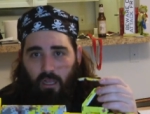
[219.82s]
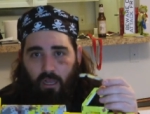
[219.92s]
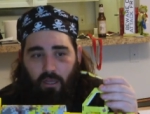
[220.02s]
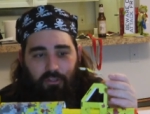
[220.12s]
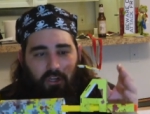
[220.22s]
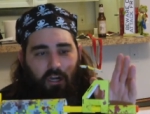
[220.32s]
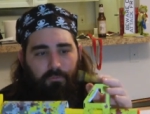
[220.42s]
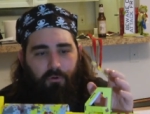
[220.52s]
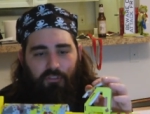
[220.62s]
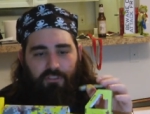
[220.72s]
all the
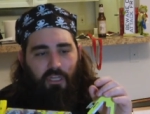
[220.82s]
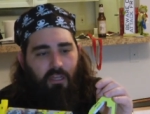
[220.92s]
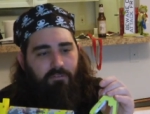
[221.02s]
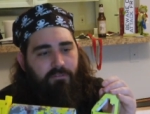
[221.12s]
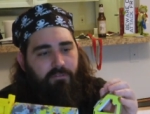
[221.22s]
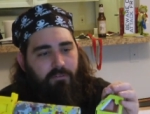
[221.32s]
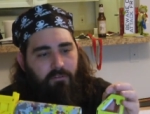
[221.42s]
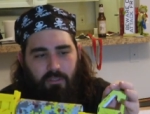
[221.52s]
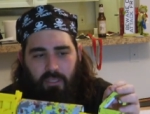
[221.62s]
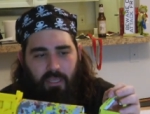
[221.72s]
cardboard stuff.
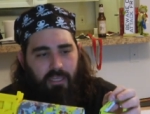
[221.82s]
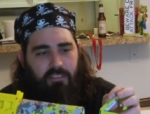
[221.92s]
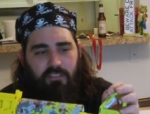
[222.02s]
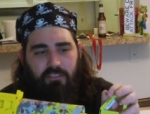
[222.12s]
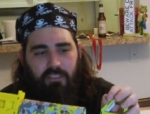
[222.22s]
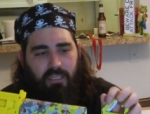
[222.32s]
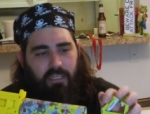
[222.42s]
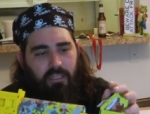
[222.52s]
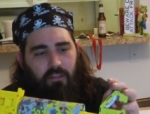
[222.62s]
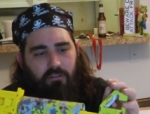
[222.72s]
It just,
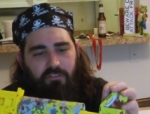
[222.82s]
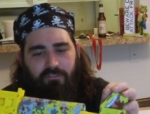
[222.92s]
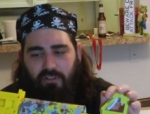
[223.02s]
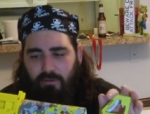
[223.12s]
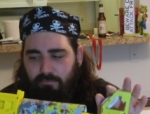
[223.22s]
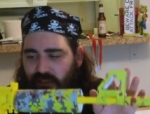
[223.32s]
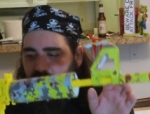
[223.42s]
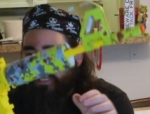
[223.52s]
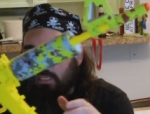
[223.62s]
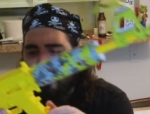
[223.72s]
it, it looks
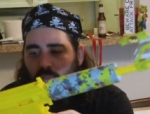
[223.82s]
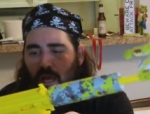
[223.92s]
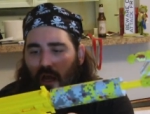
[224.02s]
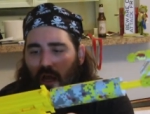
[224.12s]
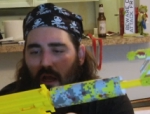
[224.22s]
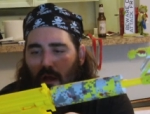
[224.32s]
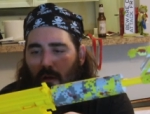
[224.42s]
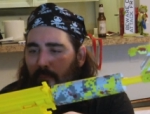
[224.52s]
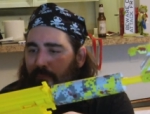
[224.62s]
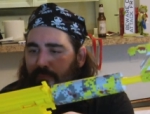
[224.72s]
flimsy.
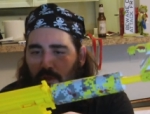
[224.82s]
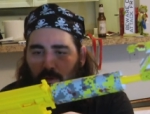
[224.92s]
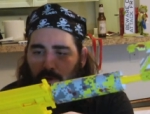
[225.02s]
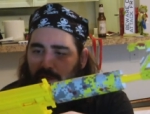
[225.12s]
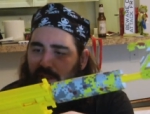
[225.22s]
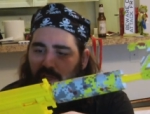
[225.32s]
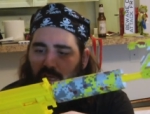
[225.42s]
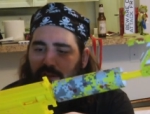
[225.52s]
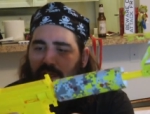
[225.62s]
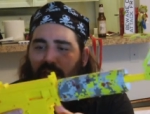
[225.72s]
Um... Putting the
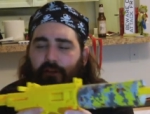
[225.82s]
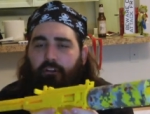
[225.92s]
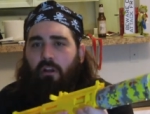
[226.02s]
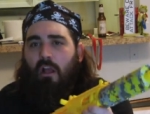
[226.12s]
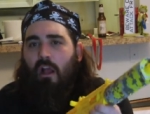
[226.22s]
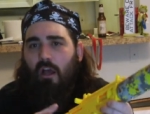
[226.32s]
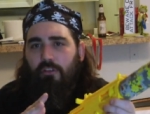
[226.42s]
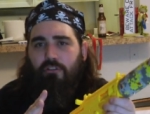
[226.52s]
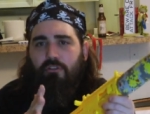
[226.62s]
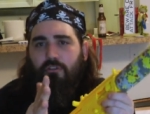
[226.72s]
gun together, all
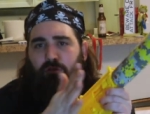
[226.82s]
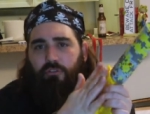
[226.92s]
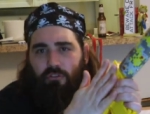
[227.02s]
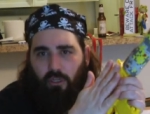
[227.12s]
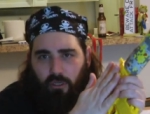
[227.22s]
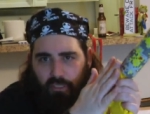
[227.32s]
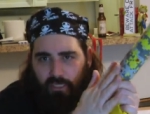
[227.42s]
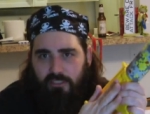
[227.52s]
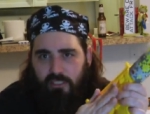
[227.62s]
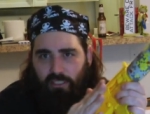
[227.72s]
the screws are
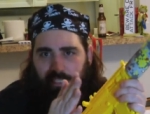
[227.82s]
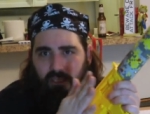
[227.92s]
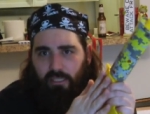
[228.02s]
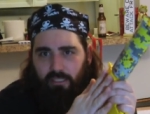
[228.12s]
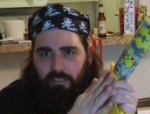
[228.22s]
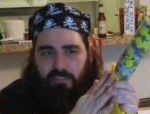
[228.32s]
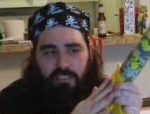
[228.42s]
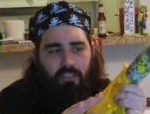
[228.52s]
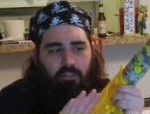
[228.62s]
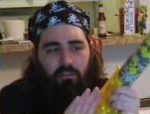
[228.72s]
nicely
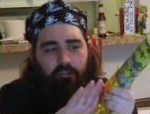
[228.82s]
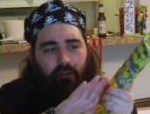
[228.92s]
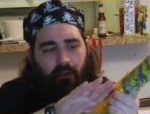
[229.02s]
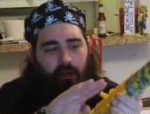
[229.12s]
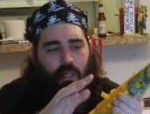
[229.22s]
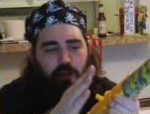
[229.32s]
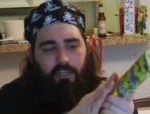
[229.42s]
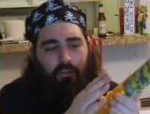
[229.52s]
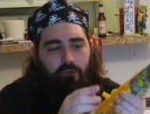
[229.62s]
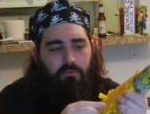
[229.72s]
concealed,
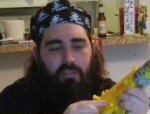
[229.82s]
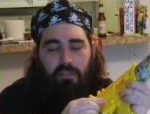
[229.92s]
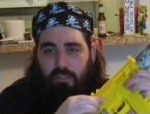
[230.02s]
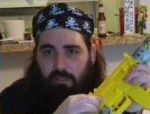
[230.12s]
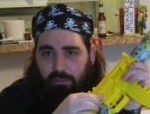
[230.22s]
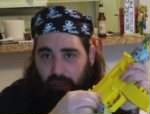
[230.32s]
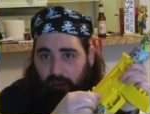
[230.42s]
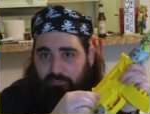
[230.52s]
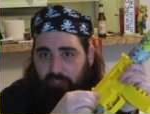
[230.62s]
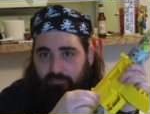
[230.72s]
you know, they
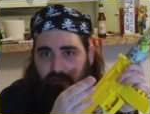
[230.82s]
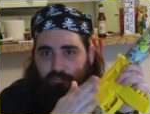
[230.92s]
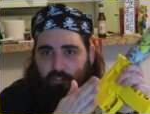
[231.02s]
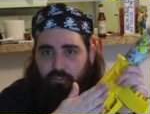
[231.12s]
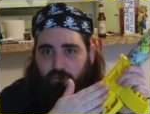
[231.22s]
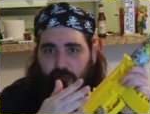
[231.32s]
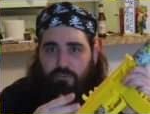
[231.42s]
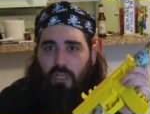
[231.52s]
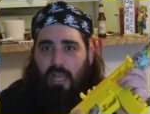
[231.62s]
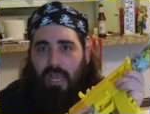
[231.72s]
have divots for the
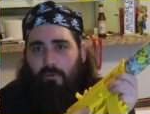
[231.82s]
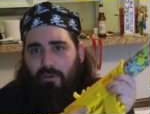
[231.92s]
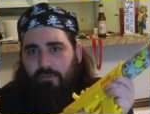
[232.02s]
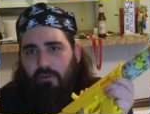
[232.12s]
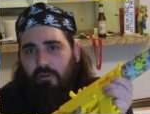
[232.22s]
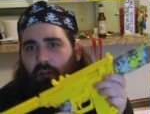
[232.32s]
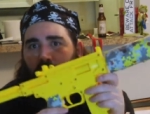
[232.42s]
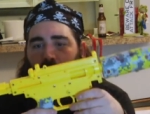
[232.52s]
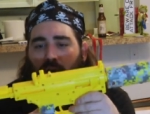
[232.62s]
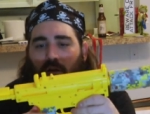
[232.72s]
screws. However,
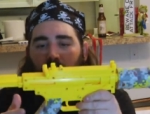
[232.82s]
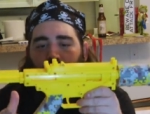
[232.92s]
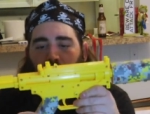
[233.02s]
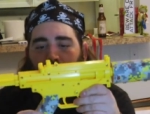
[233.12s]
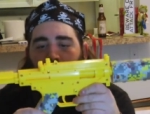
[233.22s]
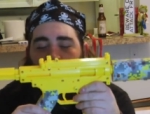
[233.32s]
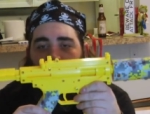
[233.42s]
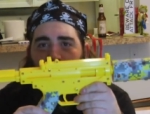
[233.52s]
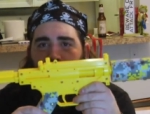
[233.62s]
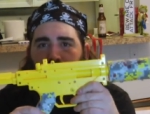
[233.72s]
for
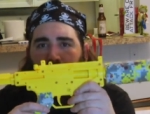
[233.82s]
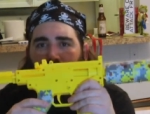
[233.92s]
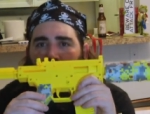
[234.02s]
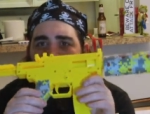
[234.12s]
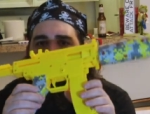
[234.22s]
the covering,